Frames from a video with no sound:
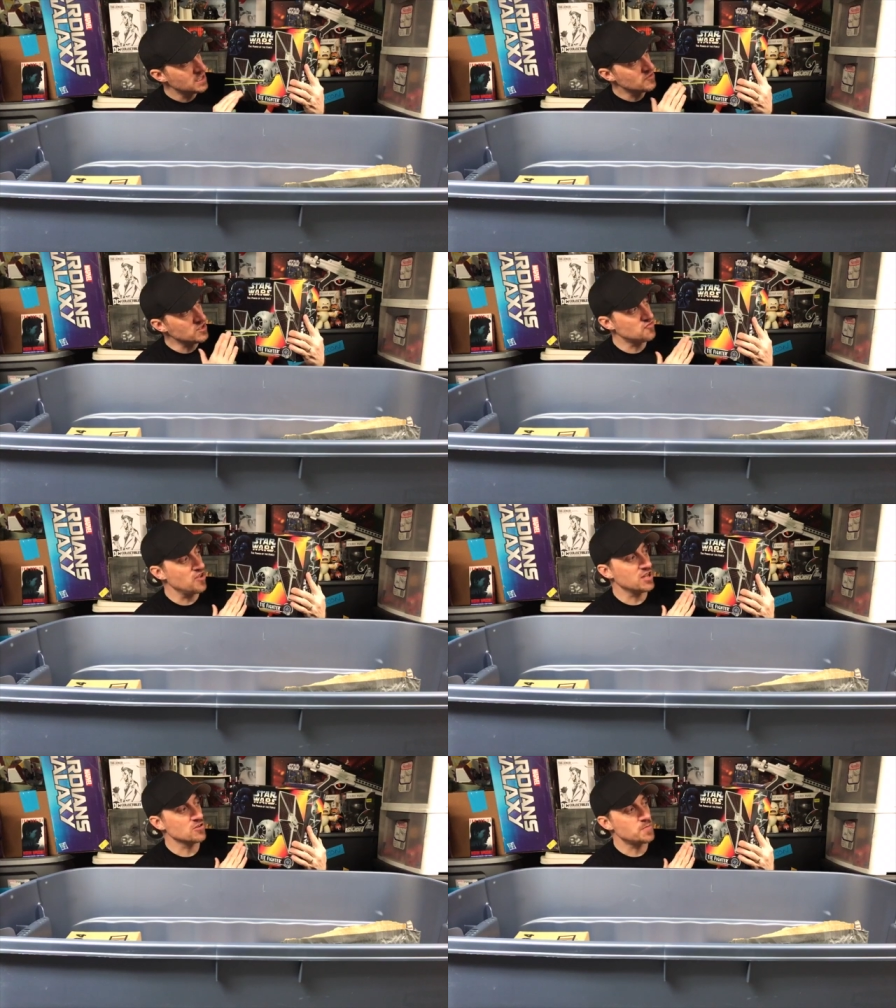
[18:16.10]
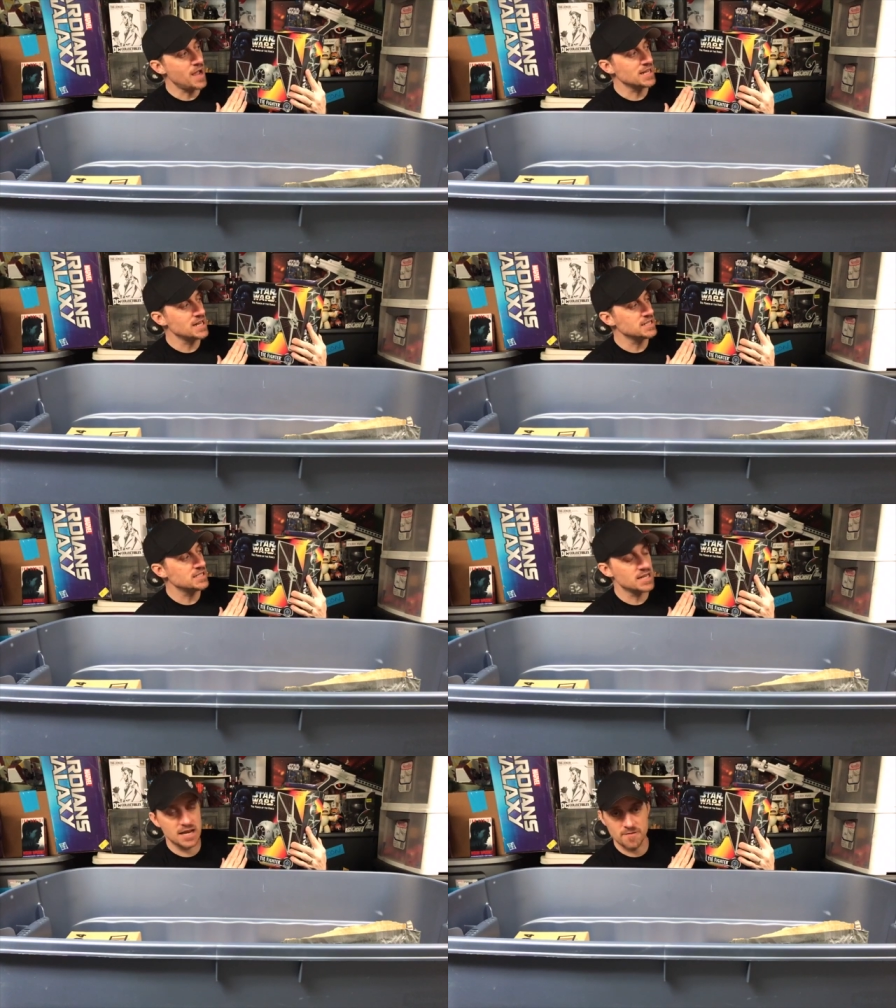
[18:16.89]
these figures back in
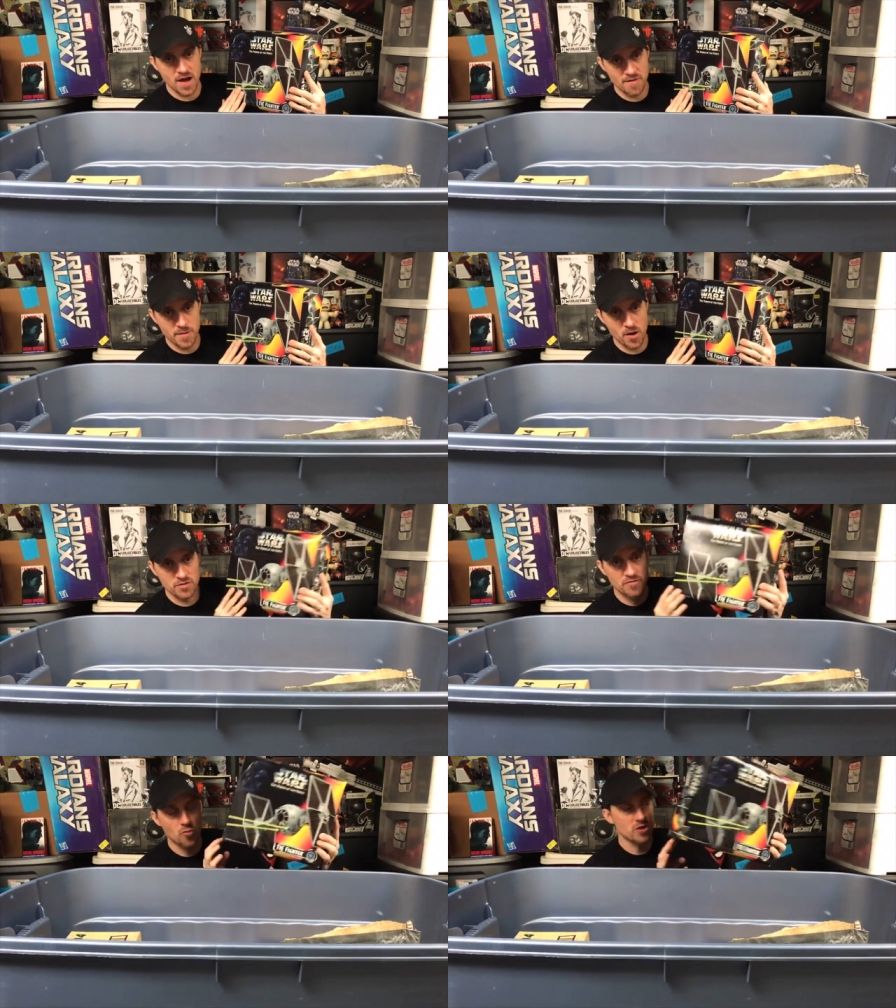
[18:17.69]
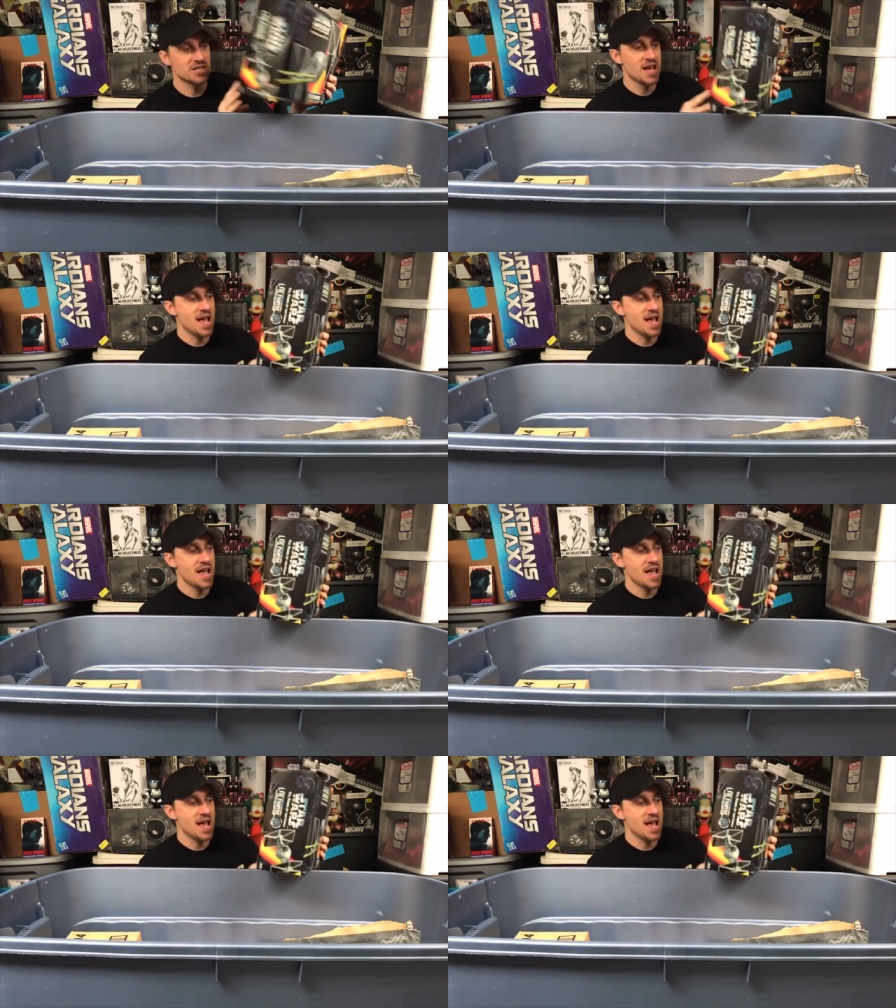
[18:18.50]
1995, Power of the Force,